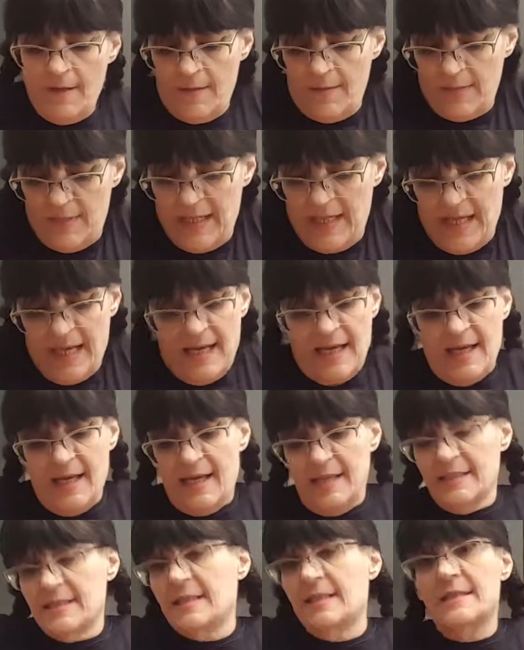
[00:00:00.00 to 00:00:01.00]

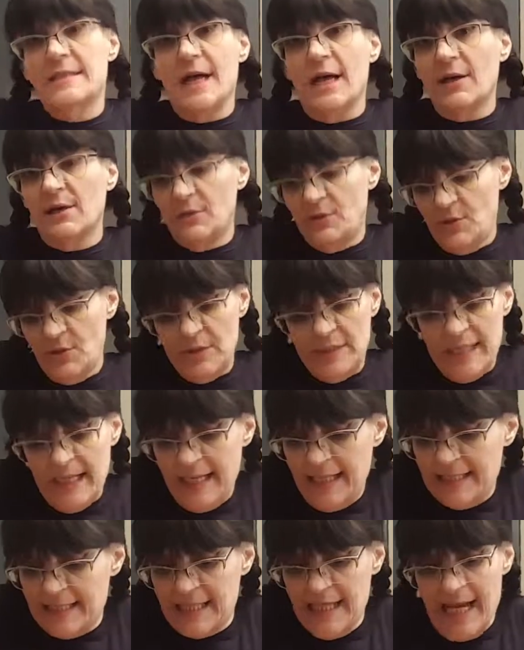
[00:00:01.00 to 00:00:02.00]
because Taco
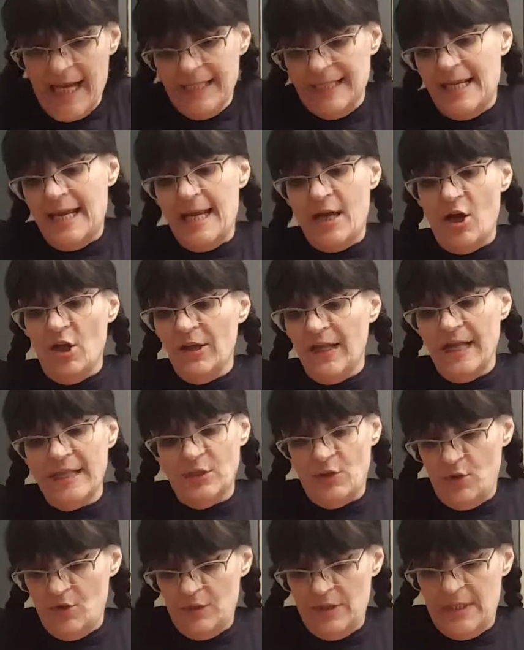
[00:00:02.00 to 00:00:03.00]
Tuesday is not Take All
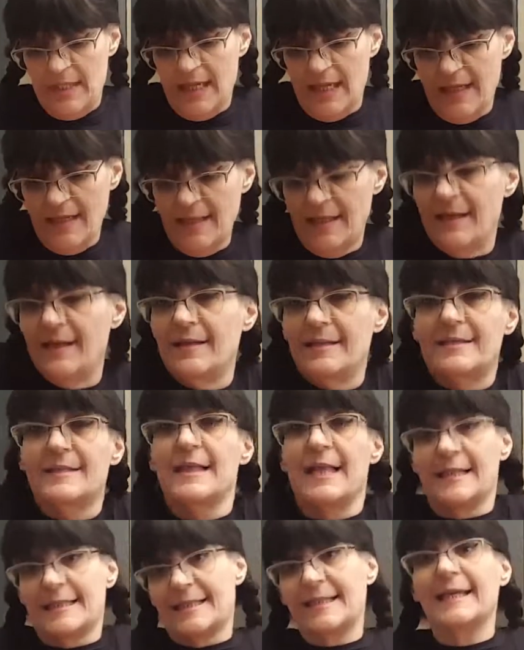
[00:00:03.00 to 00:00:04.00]
Night Tuesday. It's
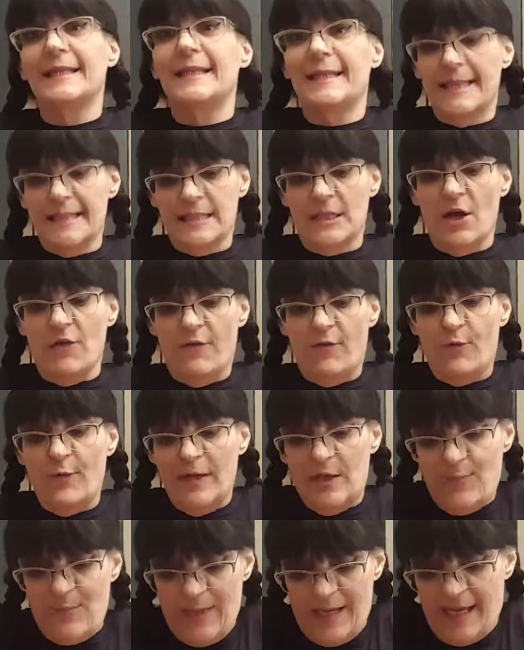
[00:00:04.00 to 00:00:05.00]
let's get this over
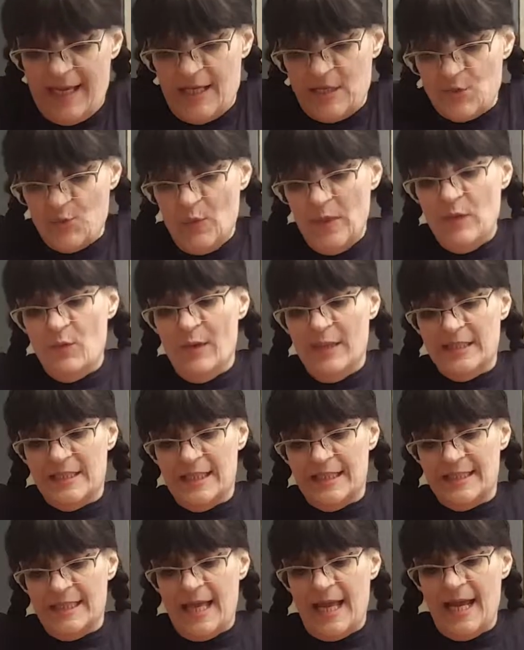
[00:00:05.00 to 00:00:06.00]
with, because we want
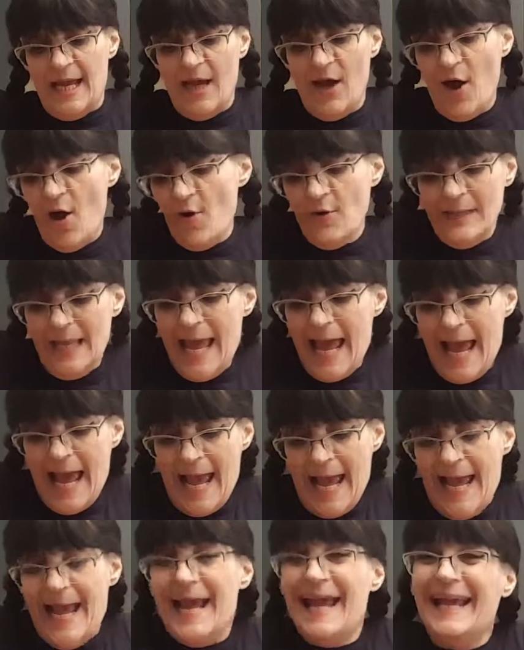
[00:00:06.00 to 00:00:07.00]
to say
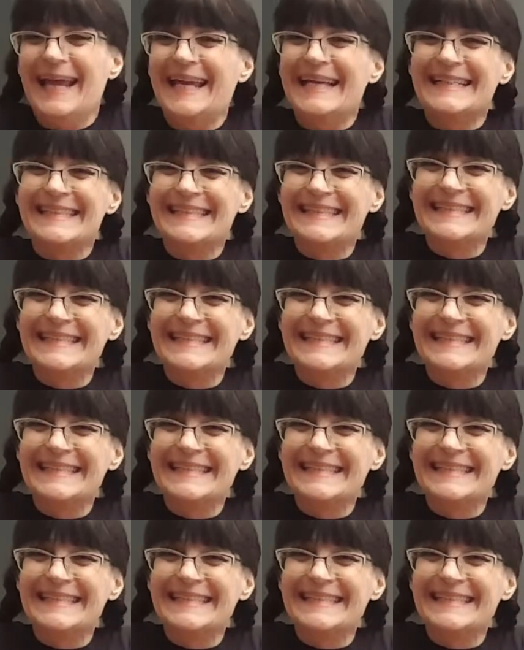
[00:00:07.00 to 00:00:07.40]
Olé!